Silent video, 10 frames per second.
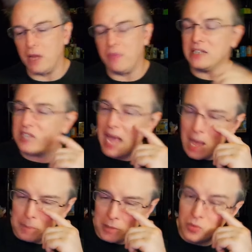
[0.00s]
And that's
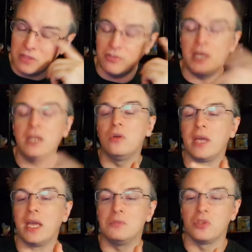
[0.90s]
happened with video
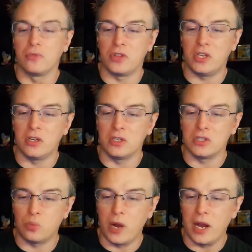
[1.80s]
games over the
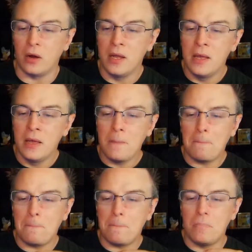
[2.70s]
years where
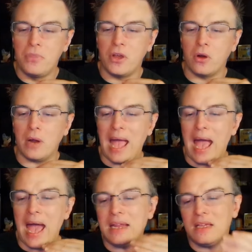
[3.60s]
they're
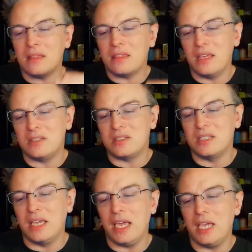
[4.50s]
adding things to
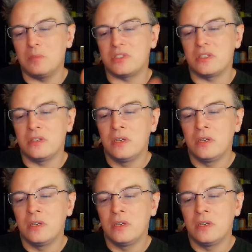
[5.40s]
games